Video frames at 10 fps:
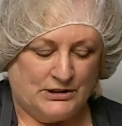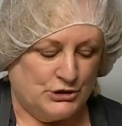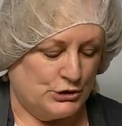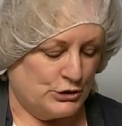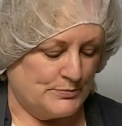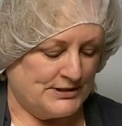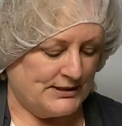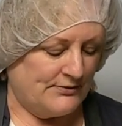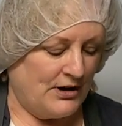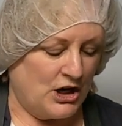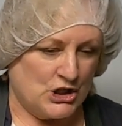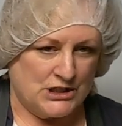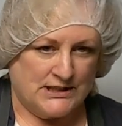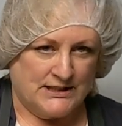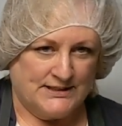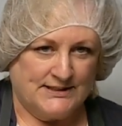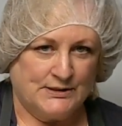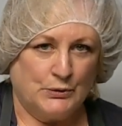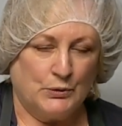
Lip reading: in terms of hardness